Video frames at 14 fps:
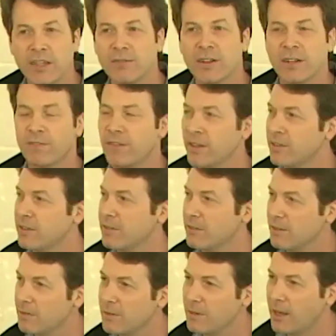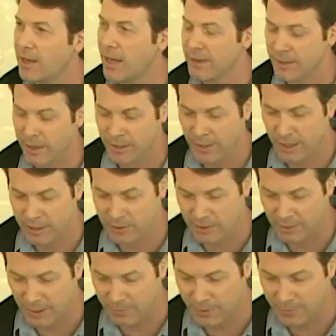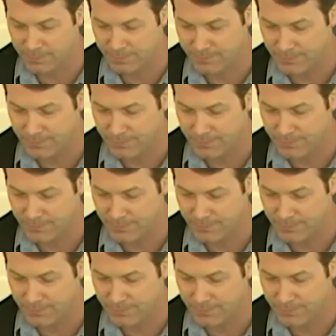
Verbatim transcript: even if it's on the unconscious level?